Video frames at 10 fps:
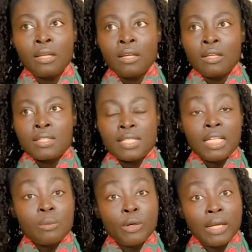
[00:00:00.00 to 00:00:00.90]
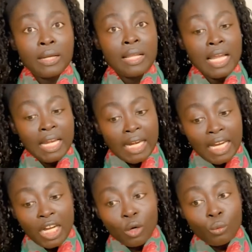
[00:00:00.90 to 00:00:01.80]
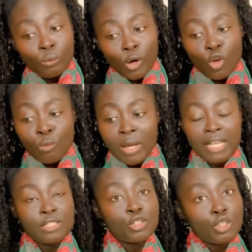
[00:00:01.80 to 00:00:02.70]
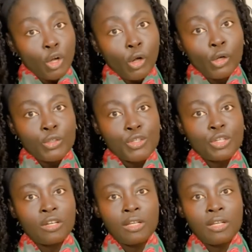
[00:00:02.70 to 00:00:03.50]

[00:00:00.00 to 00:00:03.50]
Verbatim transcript: celebrated. And now Rome as a church,